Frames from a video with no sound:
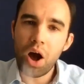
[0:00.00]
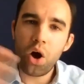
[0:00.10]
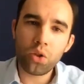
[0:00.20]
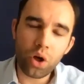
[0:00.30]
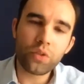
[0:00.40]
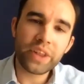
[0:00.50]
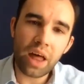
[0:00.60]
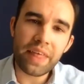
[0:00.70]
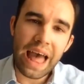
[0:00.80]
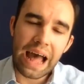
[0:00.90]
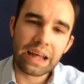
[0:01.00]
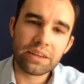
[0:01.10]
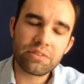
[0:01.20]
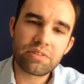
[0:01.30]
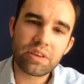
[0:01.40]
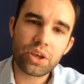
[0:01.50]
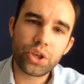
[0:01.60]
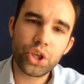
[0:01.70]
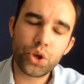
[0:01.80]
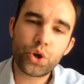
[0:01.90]
On the other hand,
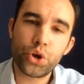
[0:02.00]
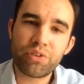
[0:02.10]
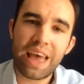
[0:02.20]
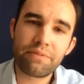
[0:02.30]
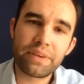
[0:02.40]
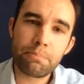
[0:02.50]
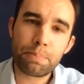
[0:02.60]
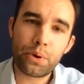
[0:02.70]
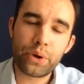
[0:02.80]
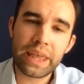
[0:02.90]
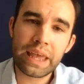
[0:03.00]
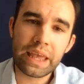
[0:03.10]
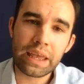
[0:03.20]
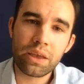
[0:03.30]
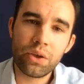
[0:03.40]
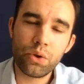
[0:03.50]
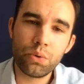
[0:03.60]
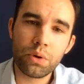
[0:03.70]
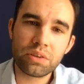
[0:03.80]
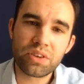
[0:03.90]
you could have an employee
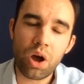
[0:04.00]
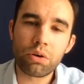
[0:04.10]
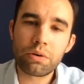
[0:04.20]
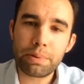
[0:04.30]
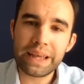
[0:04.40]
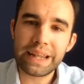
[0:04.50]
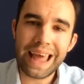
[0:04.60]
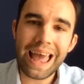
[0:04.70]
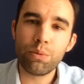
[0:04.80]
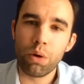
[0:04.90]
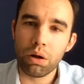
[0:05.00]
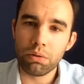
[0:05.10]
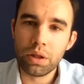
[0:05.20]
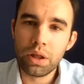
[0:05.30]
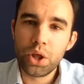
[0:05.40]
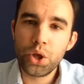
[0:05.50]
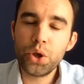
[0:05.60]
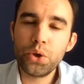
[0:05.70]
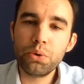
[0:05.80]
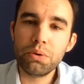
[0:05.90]
who has gone completely AWOL,
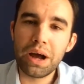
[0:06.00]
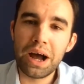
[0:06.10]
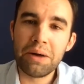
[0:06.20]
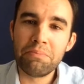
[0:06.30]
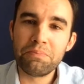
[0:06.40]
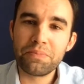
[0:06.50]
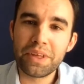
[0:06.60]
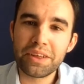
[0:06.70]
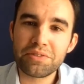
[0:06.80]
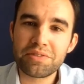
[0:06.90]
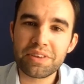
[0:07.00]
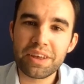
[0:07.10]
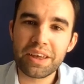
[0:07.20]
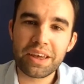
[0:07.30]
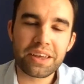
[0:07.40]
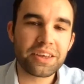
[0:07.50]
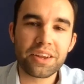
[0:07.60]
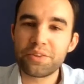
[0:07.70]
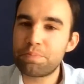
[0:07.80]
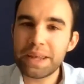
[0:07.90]
who
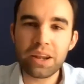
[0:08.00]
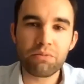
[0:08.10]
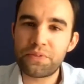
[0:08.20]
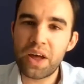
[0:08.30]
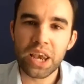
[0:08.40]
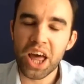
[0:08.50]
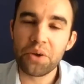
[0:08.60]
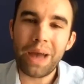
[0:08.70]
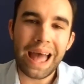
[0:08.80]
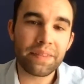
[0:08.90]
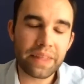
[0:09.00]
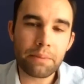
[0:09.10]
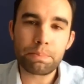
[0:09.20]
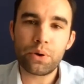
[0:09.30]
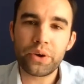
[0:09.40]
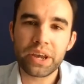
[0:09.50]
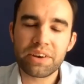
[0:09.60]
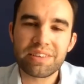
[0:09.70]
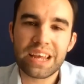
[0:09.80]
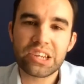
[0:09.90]
has been on furlough, and the employer
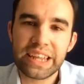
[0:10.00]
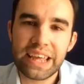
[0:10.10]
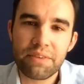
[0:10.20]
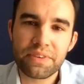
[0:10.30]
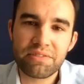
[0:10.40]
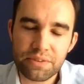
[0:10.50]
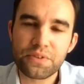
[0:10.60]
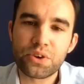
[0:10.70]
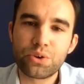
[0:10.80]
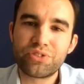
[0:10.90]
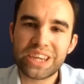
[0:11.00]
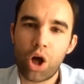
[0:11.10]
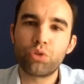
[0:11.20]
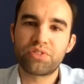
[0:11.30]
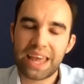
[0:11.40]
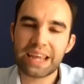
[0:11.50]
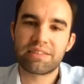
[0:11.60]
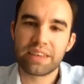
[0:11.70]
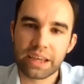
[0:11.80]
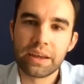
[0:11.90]
is actually having difficulty
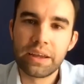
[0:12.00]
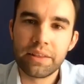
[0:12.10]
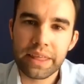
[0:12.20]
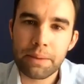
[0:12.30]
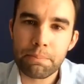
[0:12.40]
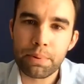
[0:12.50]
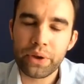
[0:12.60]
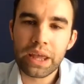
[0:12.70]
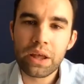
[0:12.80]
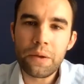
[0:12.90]
contacting the employee.